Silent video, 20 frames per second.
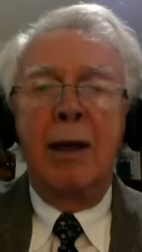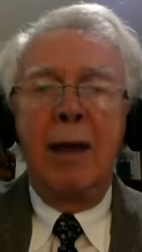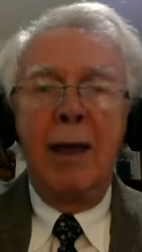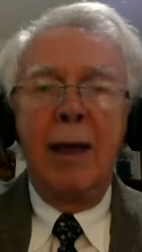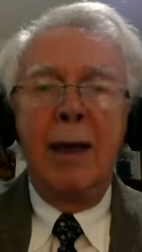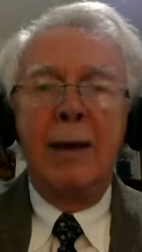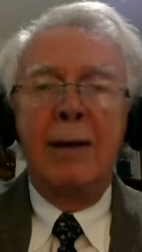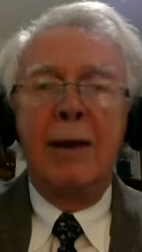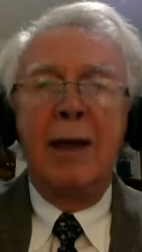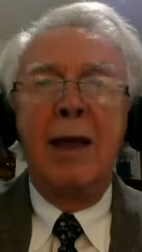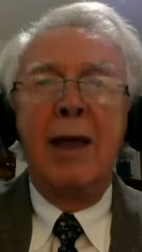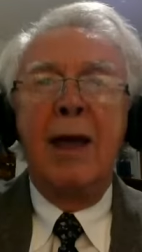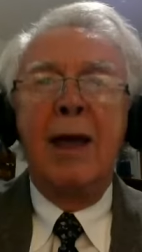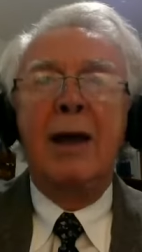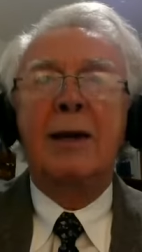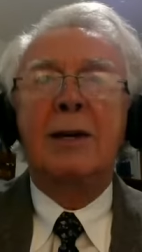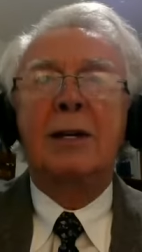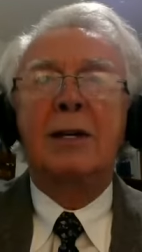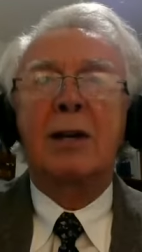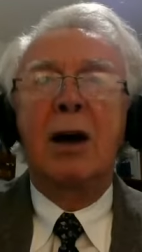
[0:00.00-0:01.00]
and
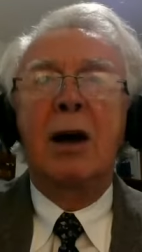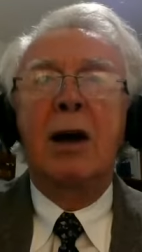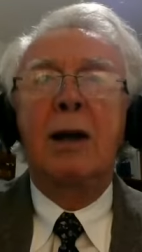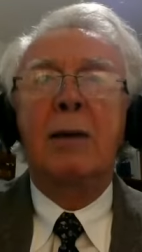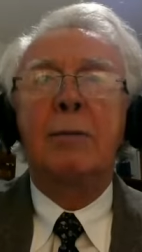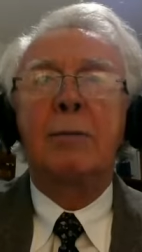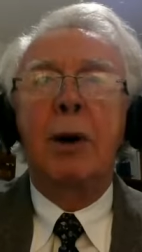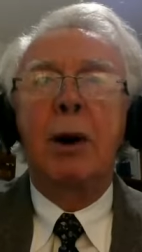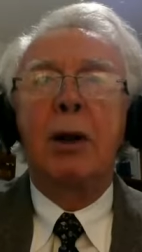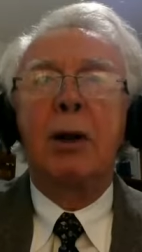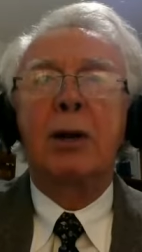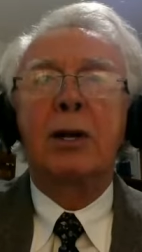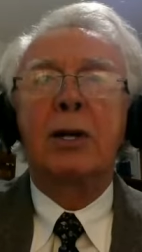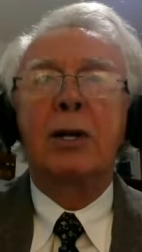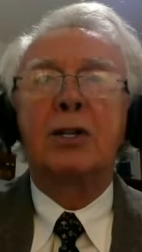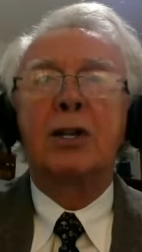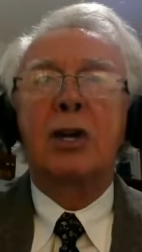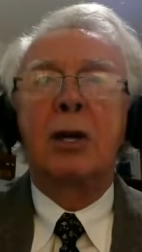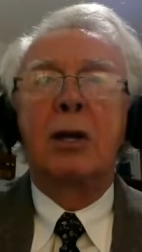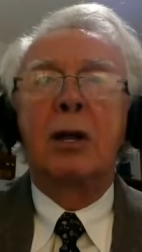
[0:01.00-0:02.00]

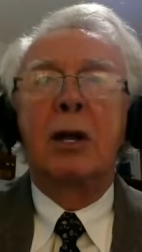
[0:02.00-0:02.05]
anti-Polish